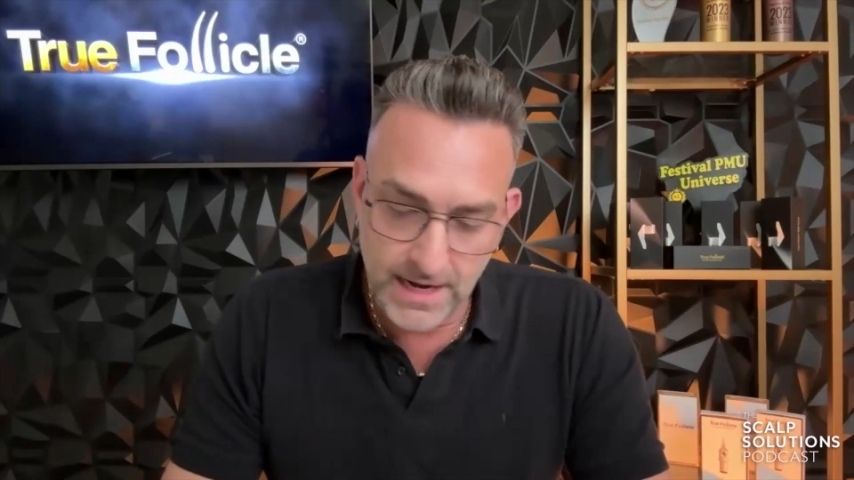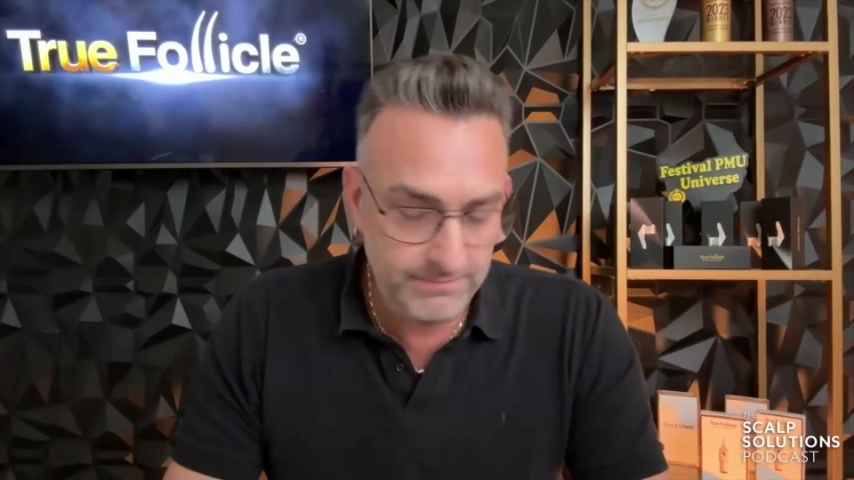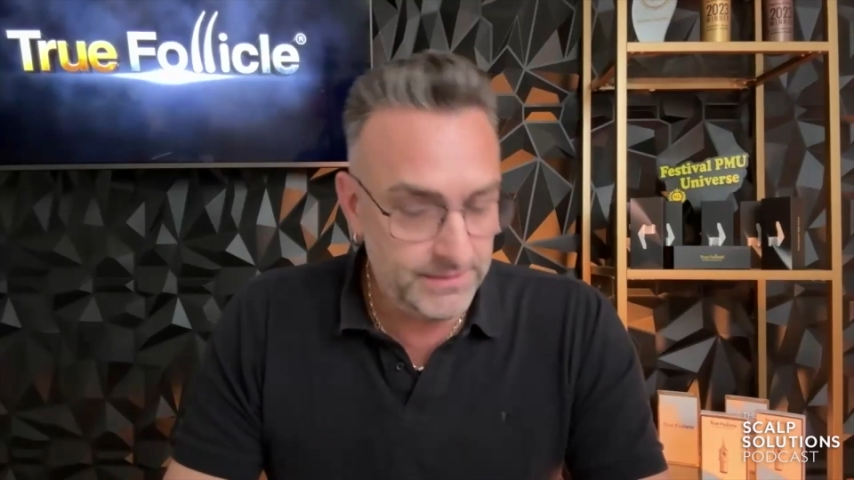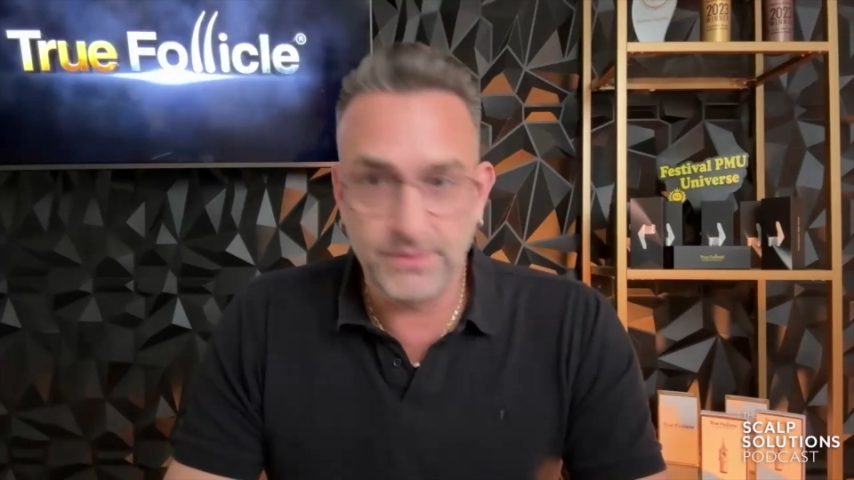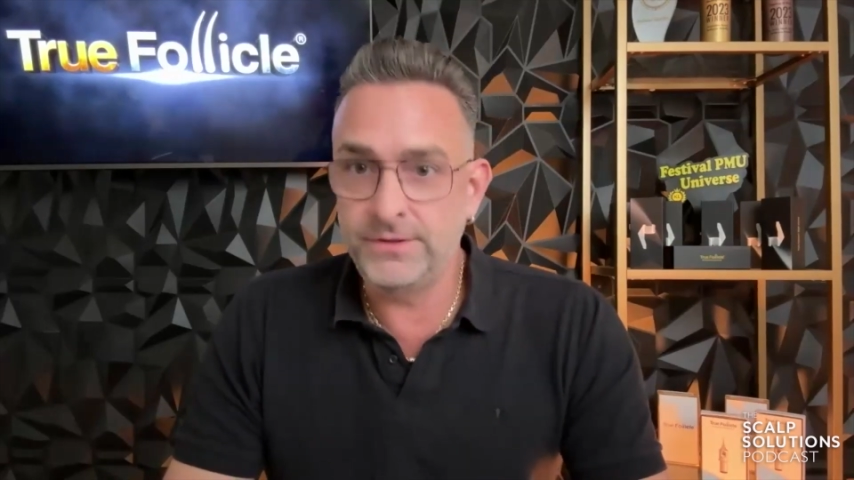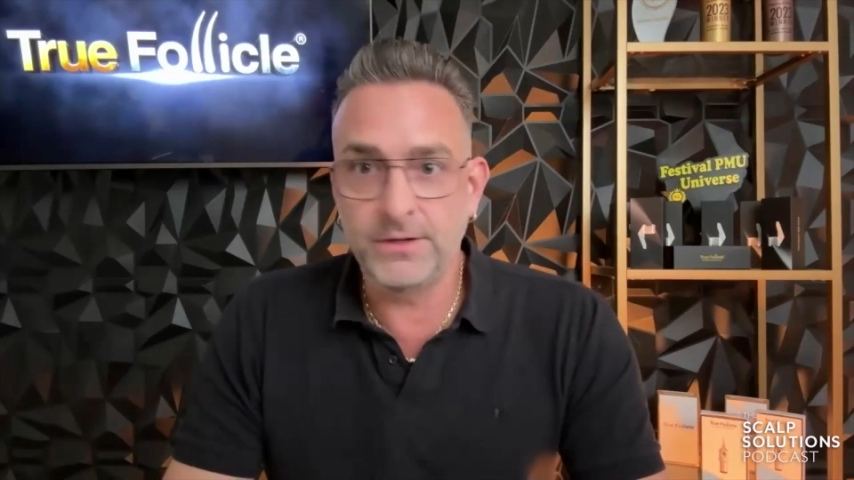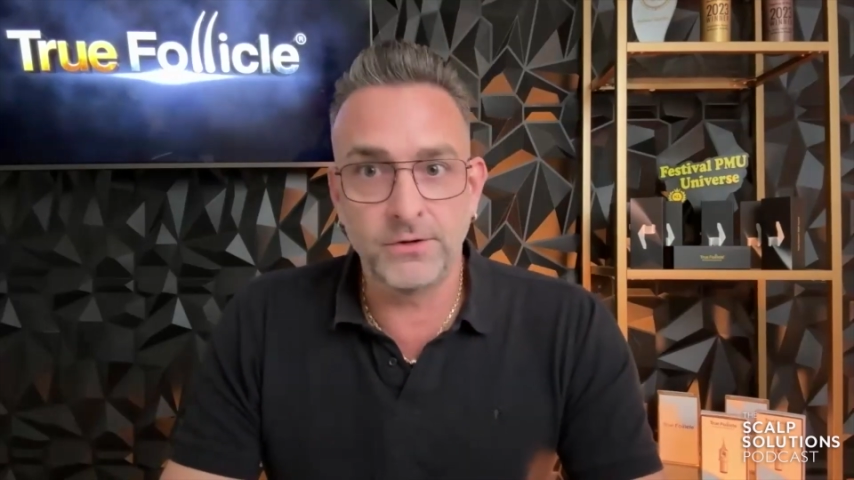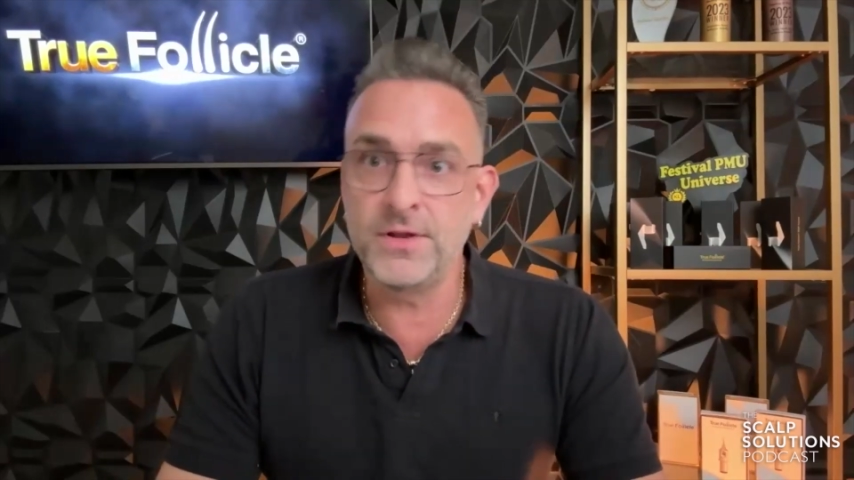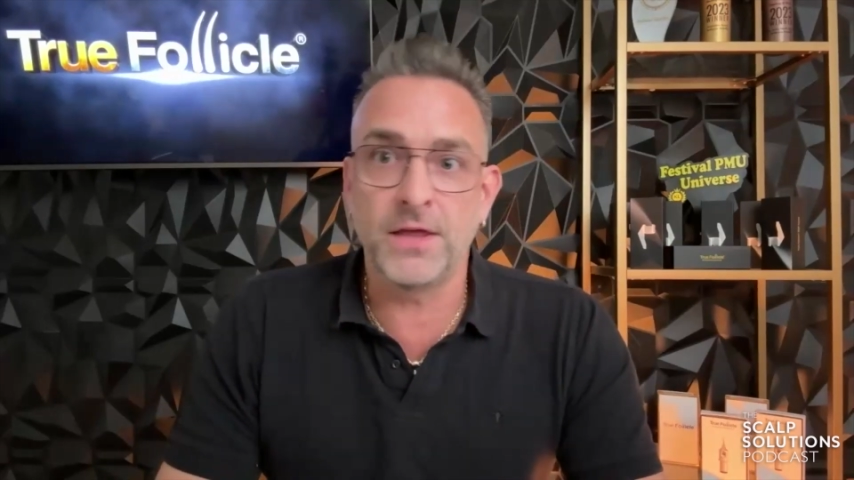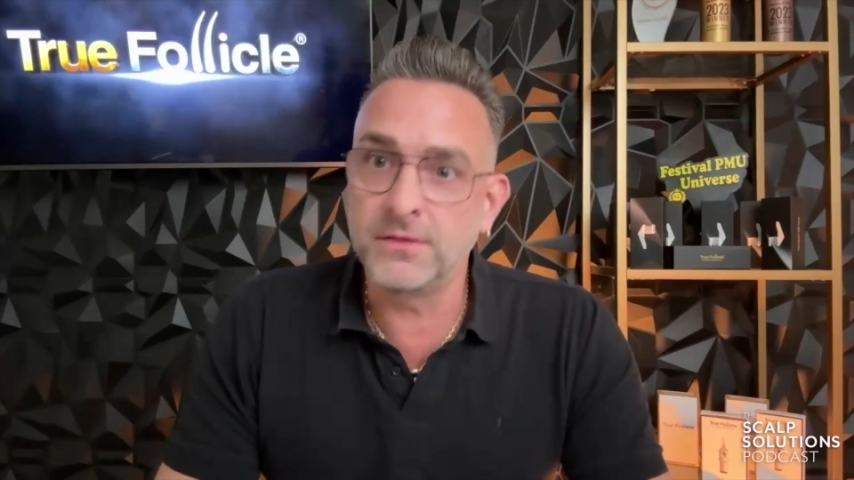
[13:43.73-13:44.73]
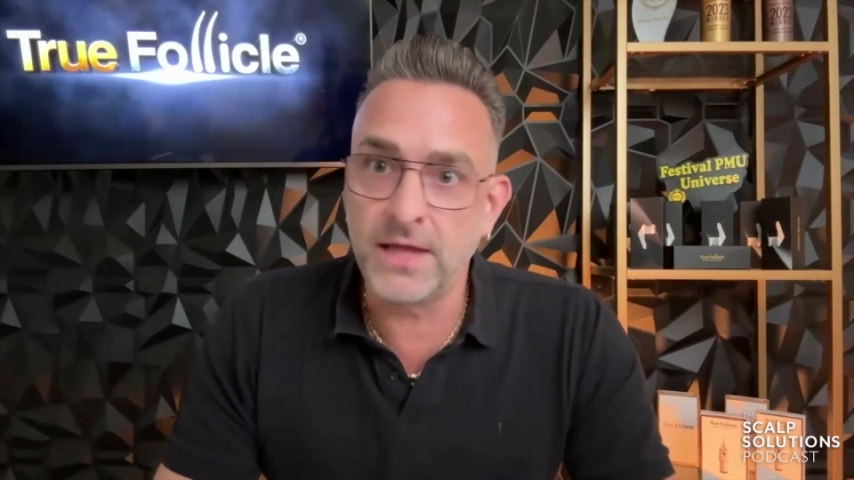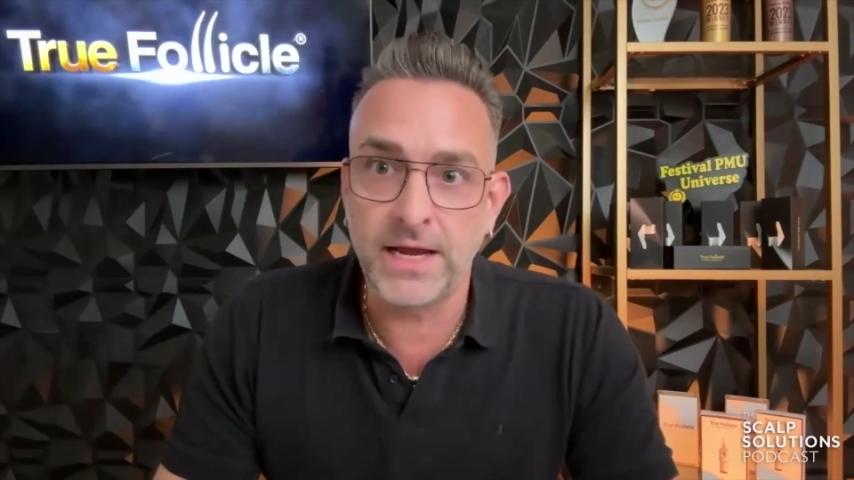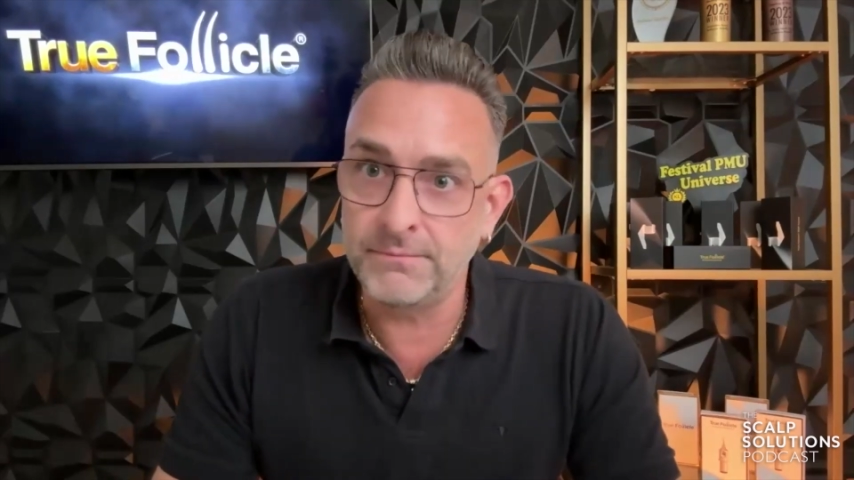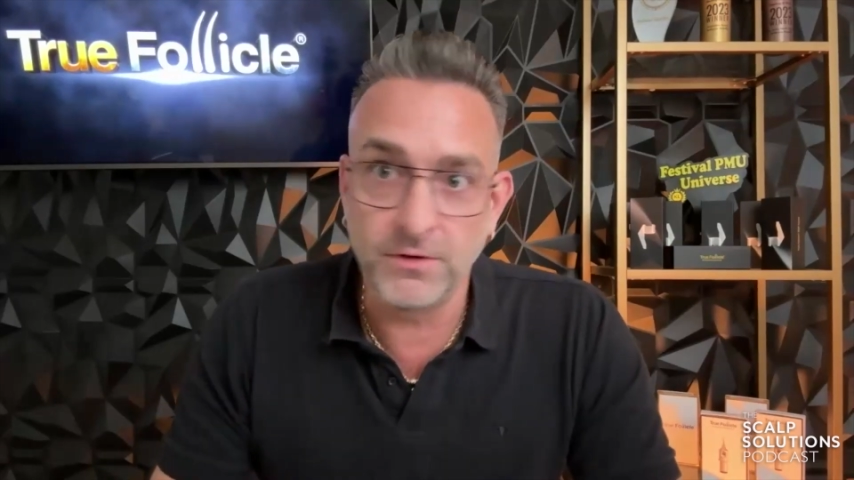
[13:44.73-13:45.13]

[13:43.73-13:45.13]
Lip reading: there's nothing like them.